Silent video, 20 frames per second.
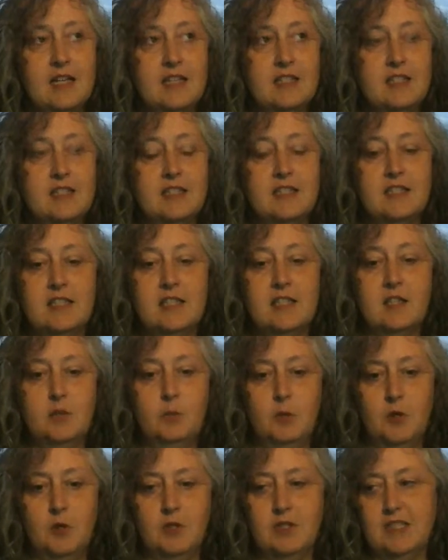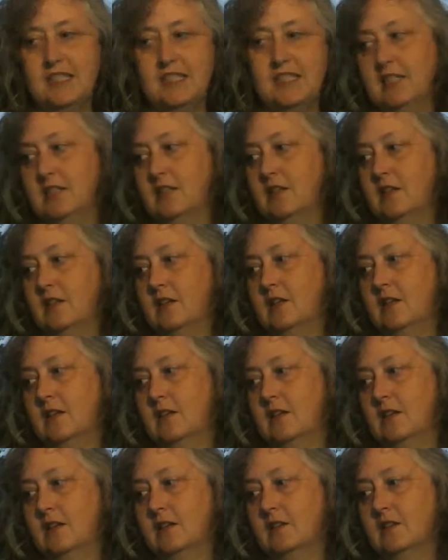to see the person
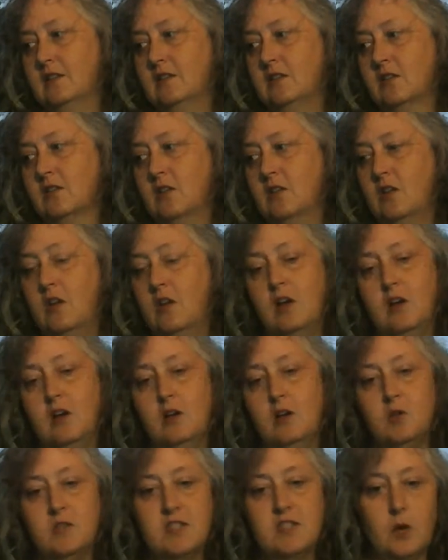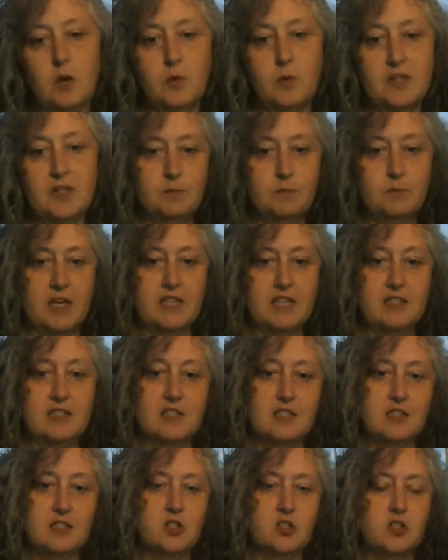who's always been
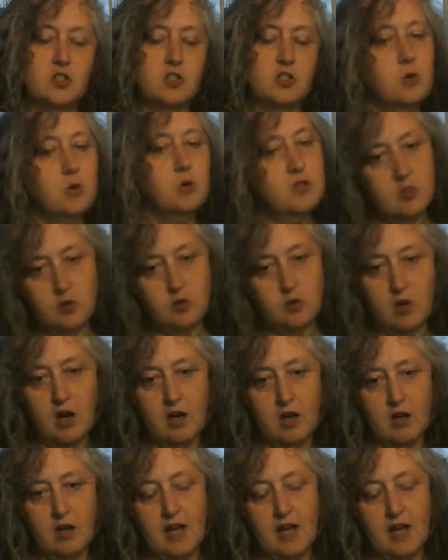so strong